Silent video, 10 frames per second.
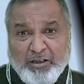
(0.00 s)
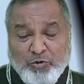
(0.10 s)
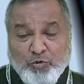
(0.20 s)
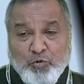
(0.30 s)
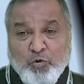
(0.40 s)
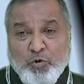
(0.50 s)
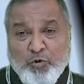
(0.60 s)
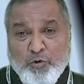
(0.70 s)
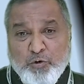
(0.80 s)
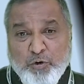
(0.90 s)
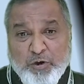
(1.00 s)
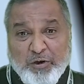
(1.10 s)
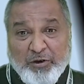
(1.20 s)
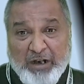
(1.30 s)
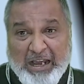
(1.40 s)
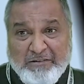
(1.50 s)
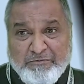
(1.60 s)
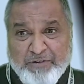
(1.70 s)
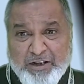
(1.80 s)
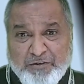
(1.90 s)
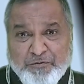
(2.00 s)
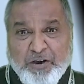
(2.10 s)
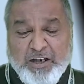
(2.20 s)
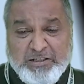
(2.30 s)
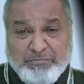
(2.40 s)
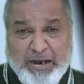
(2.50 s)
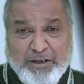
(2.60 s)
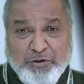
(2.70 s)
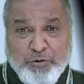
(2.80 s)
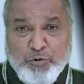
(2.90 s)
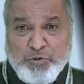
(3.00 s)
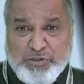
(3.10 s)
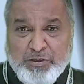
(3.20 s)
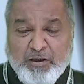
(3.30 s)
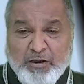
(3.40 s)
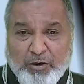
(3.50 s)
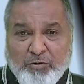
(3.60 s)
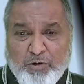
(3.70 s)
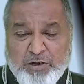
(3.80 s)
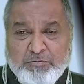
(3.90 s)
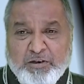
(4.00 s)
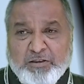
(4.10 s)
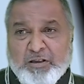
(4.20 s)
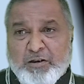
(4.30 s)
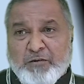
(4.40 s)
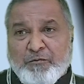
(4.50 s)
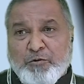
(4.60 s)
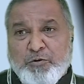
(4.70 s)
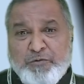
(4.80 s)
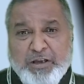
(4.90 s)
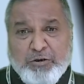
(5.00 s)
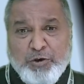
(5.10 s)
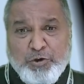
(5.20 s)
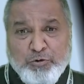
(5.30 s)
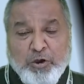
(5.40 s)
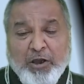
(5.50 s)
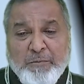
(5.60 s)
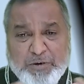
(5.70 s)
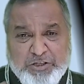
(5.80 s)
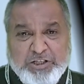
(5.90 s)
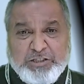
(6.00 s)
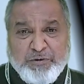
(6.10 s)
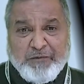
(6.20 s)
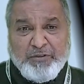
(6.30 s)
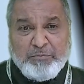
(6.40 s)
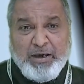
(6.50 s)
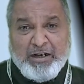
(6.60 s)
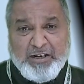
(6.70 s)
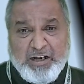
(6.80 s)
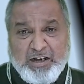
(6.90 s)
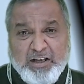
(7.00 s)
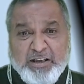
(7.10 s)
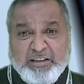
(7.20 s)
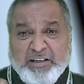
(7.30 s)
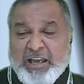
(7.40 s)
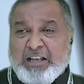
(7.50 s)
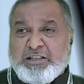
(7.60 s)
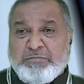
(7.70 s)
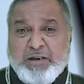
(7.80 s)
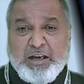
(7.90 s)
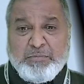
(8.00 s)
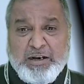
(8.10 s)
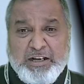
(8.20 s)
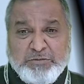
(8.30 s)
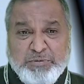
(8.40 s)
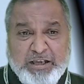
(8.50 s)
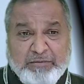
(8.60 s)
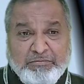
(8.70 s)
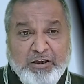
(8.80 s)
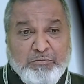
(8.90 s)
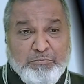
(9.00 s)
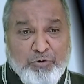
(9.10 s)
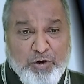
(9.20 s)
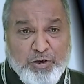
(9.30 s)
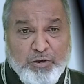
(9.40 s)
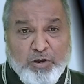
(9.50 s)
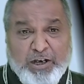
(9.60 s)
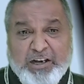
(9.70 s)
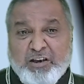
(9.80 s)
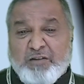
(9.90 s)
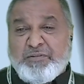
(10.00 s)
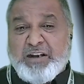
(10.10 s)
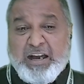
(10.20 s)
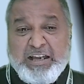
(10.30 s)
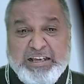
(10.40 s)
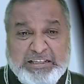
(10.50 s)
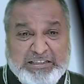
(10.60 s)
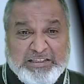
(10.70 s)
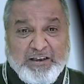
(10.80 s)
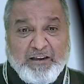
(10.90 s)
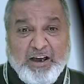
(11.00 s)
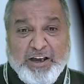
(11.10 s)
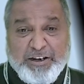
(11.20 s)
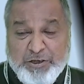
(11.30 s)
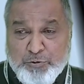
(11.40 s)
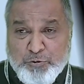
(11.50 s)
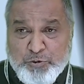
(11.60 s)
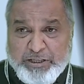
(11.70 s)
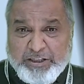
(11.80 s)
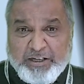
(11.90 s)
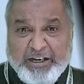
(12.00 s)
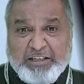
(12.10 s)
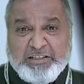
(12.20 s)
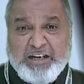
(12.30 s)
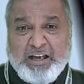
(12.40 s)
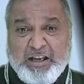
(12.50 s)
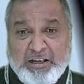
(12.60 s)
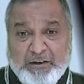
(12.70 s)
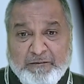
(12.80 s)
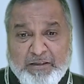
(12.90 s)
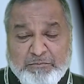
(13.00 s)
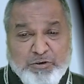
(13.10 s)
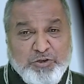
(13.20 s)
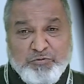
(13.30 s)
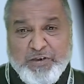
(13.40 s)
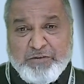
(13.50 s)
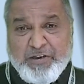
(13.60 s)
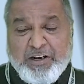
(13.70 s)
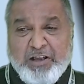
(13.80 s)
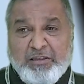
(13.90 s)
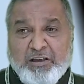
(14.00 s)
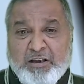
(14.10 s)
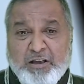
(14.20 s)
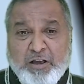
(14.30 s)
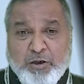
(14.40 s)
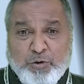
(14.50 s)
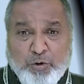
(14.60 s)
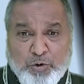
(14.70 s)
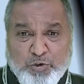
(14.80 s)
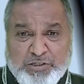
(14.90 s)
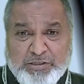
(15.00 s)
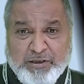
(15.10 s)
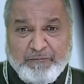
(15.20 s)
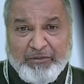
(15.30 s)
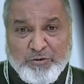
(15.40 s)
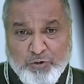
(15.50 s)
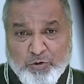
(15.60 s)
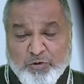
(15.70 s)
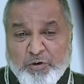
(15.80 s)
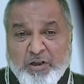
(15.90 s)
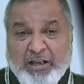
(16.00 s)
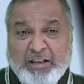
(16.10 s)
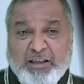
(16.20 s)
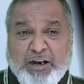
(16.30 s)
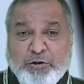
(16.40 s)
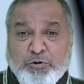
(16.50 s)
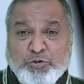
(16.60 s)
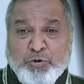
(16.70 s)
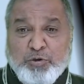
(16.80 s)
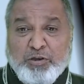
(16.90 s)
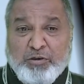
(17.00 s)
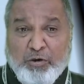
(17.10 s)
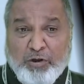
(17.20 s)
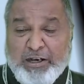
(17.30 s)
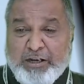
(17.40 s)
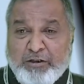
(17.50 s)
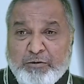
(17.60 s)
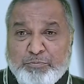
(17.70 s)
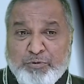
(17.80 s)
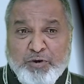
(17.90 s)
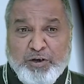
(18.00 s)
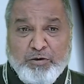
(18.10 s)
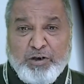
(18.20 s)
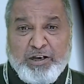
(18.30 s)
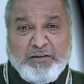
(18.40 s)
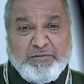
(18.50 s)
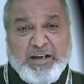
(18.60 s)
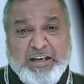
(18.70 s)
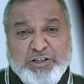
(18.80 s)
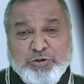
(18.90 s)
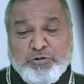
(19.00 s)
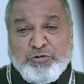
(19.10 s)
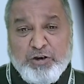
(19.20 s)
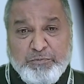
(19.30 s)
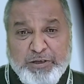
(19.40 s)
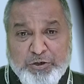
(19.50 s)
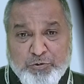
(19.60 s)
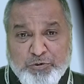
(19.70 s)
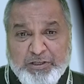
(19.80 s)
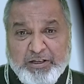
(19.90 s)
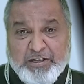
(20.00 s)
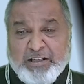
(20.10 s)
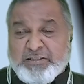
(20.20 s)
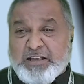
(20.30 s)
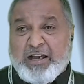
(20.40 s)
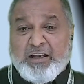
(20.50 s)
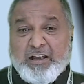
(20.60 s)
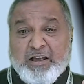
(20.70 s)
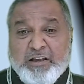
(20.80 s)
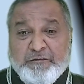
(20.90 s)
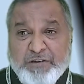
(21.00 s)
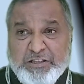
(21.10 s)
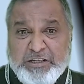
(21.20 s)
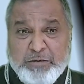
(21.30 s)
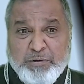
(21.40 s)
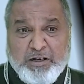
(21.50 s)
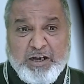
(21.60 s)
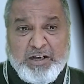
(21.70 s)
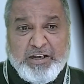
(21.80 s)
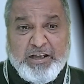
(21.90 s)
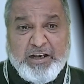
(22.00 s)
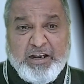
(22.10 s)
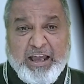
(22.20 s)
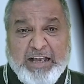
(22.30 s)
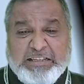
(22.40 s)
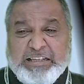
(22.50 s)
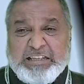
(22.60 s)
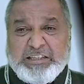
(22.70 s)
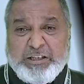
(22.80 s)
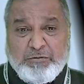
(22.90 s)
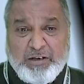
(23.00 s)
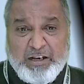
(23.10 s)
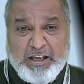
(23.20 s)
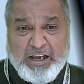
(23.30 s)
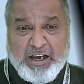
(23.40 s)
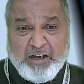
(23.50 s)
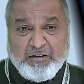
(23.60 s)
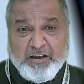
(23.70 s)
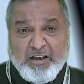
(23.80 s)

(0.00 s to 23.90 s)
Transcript: to ripe very fast. Mangoes or whatever the food we are going to purchase from the market, the calcium carbide has been kept. Poor quality of dyes are used in the textile because we are wearing the clothes. So in that also the quality of poor quality of dye should not be used in the textile. Vegetable contain excessive lead